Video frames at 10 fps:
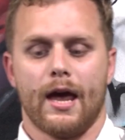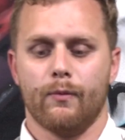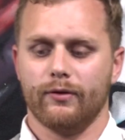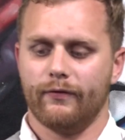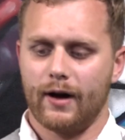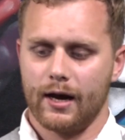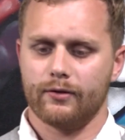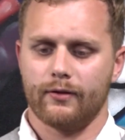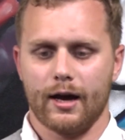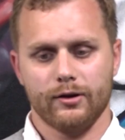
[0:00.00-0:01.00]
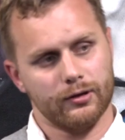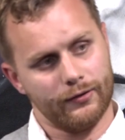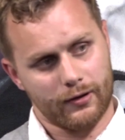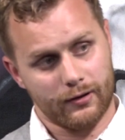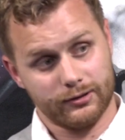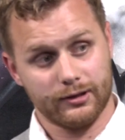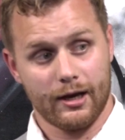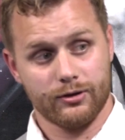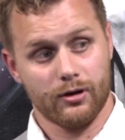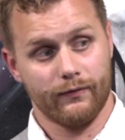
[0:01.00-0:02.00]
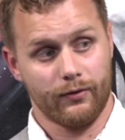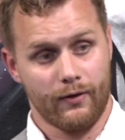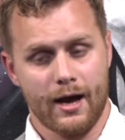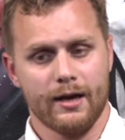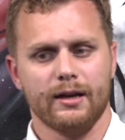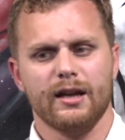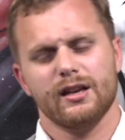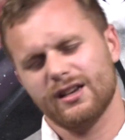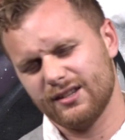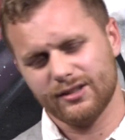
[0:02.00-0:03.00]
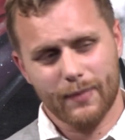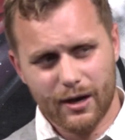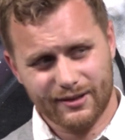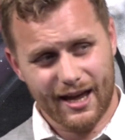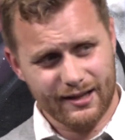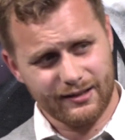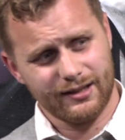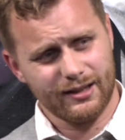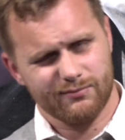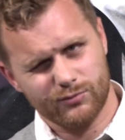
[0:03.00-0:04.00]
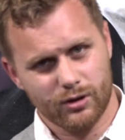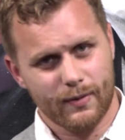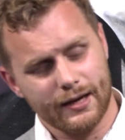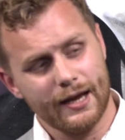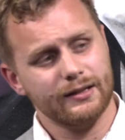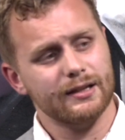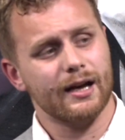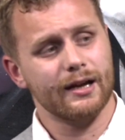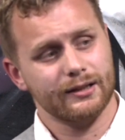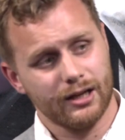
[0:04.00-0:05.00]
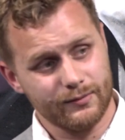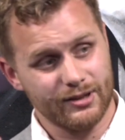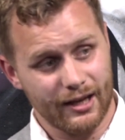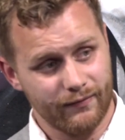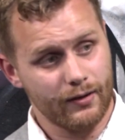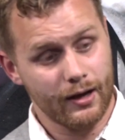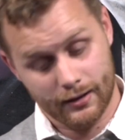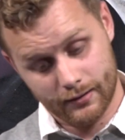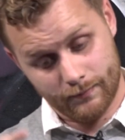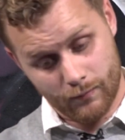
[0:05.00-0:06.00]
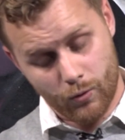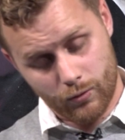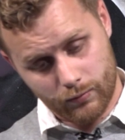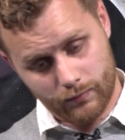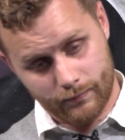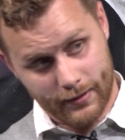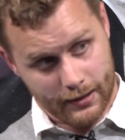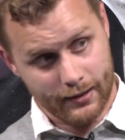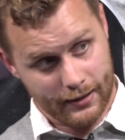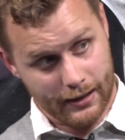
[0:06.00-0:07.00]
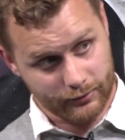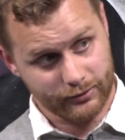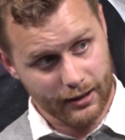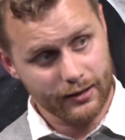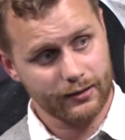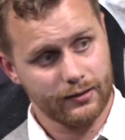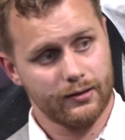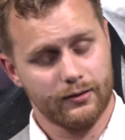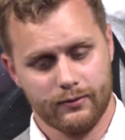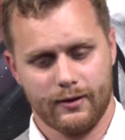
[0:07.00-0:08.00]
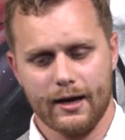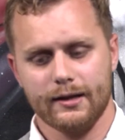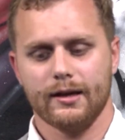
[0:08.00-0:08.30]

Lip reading: and we find Rigel in the constellation of Orion. Mm-hmm. It's about 80 to about 89 times more bigger than our sun, mm-hmm. right?